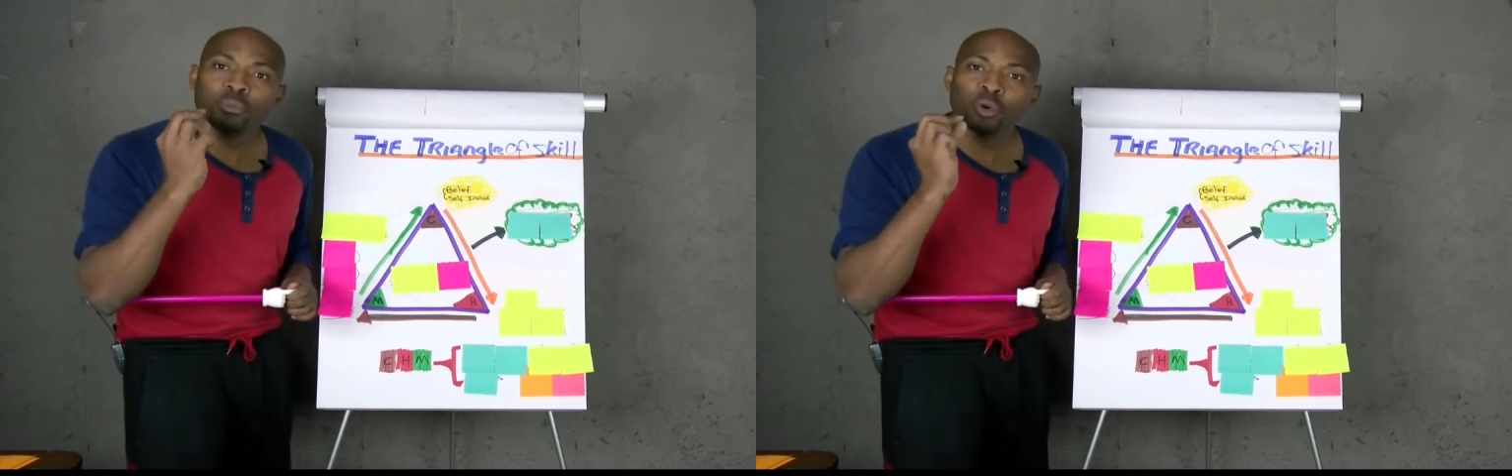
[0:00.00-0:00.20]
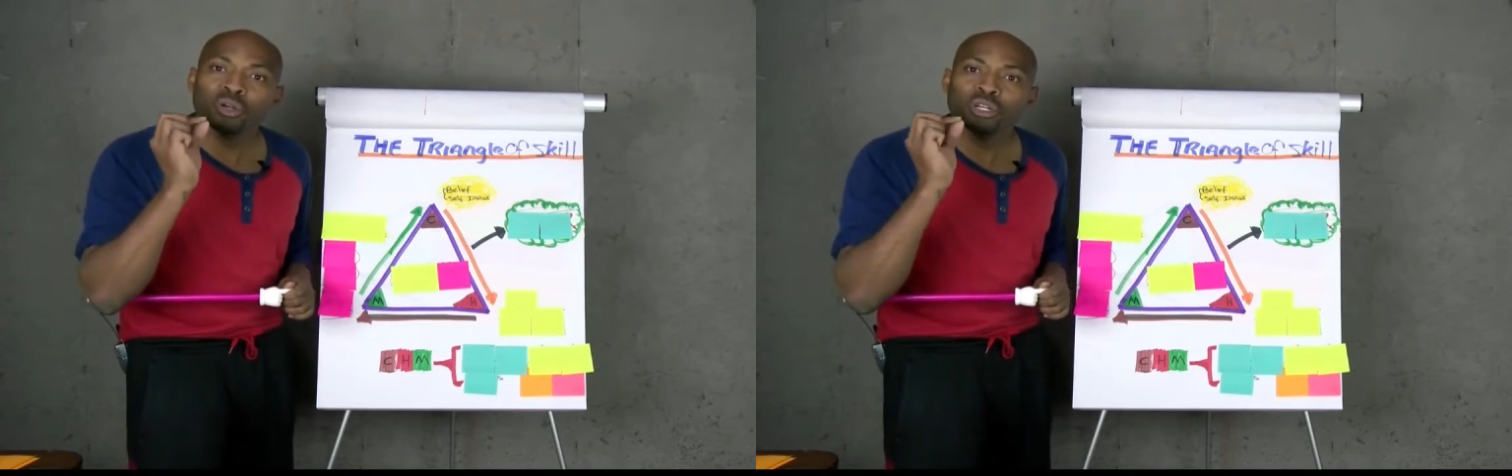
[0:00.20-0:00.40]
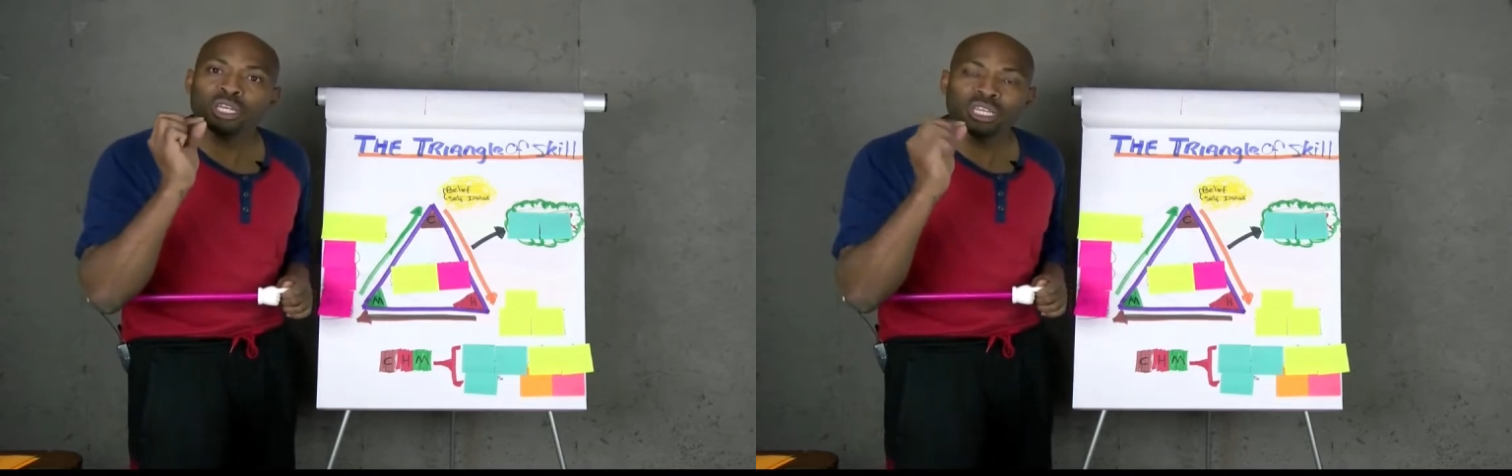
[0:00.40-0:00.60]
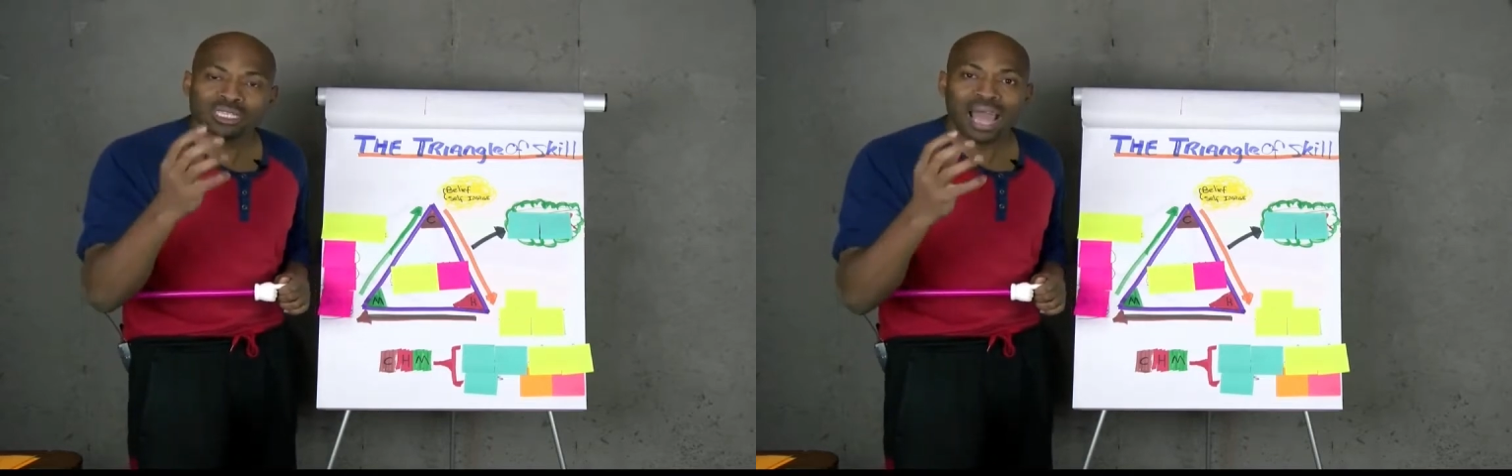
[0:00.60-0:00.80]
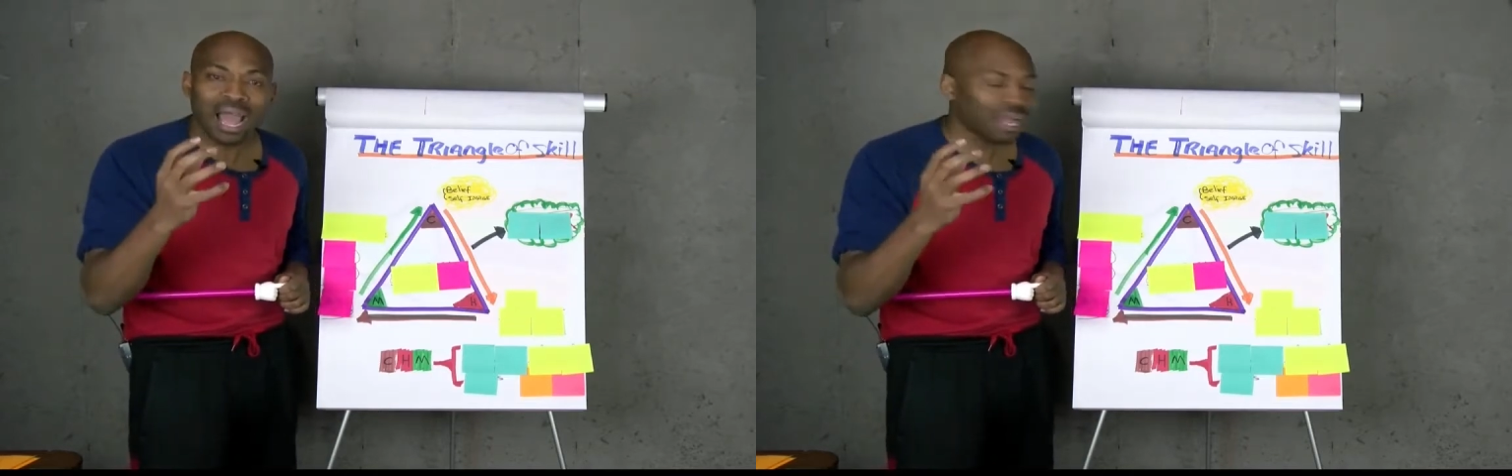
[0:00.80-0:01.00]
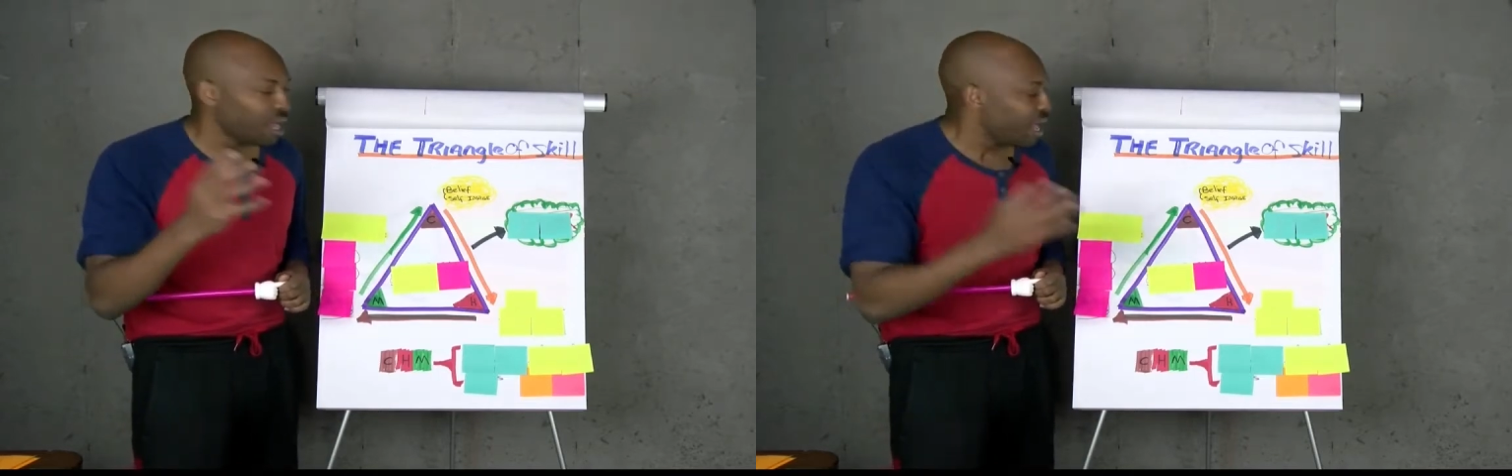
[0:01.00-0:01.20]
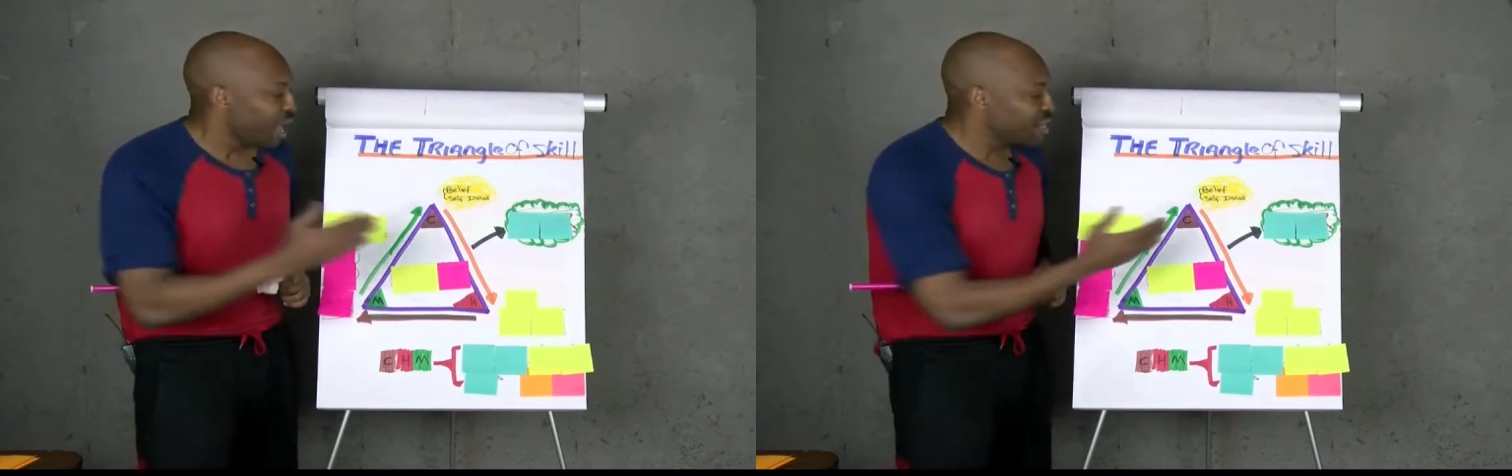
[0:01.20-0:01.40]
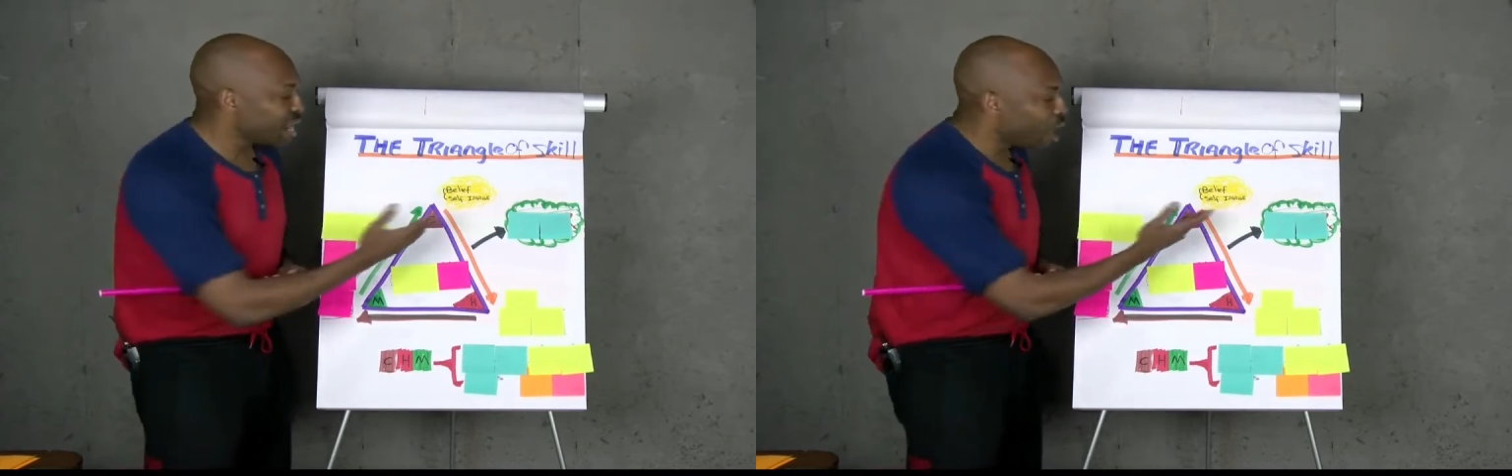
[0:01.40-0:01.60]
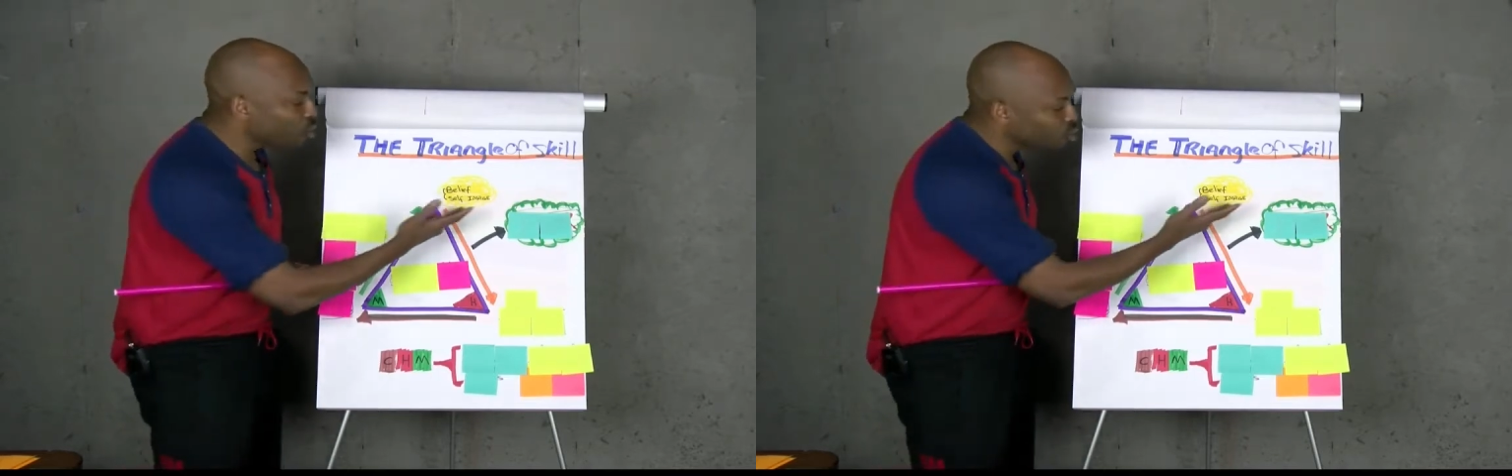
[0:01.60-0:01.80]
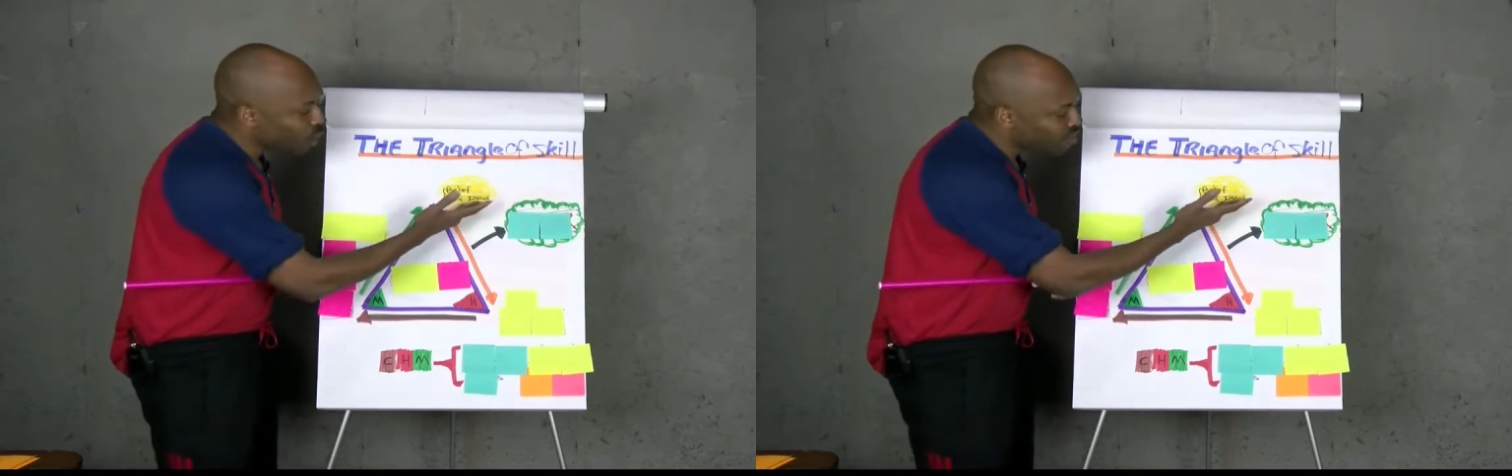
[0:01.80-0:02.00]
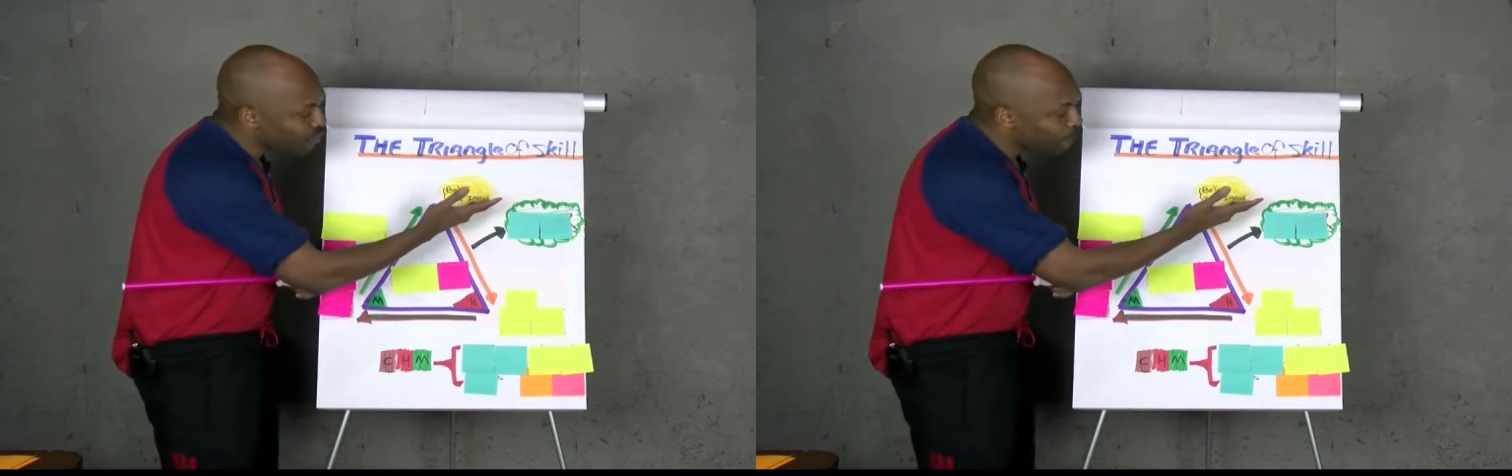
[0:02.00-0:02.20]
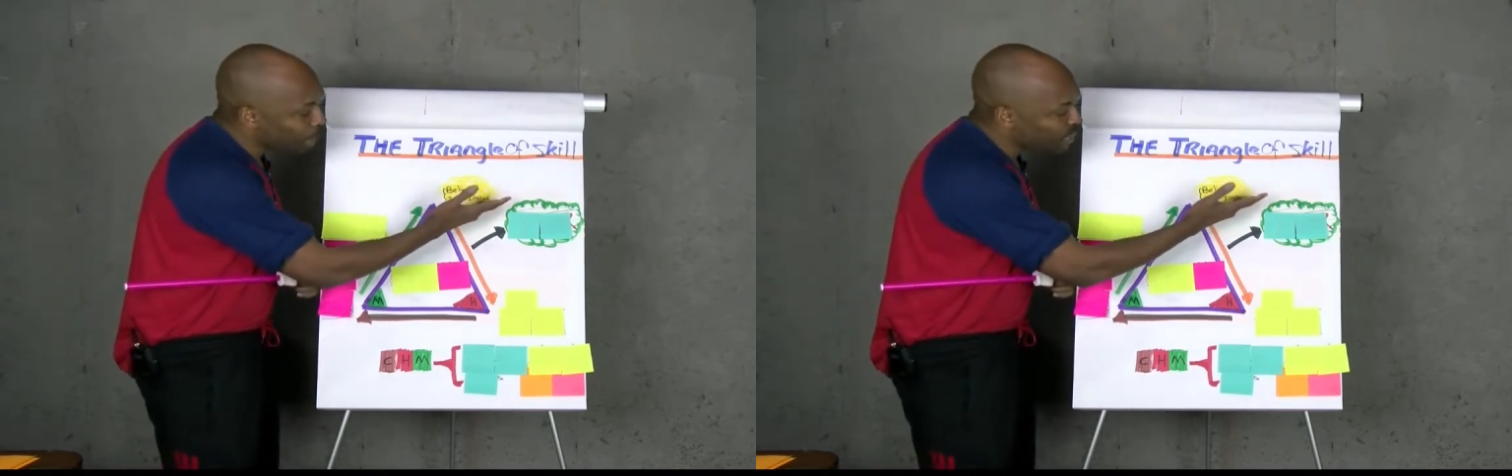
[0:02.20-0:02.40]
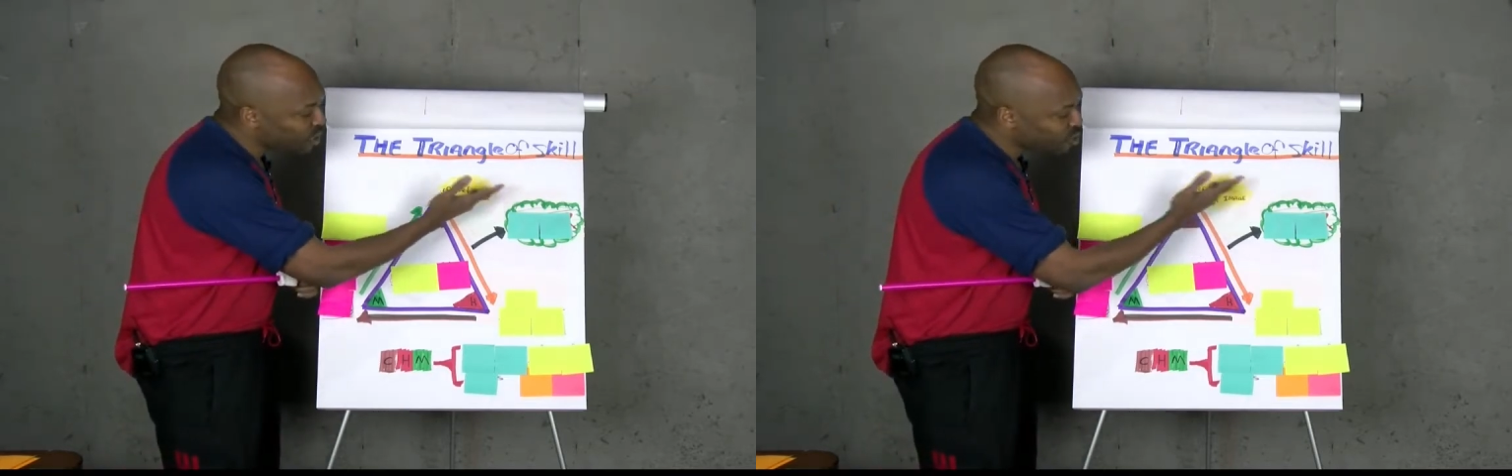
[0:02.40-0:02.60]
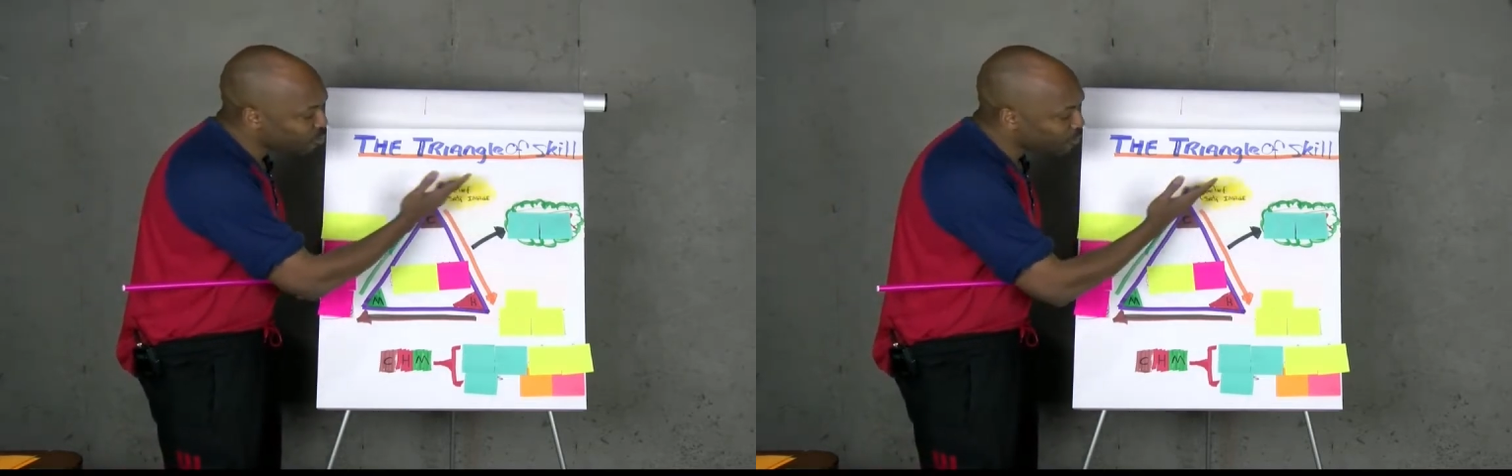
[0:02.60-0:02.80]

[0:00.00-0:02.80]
more intact, and now you have a better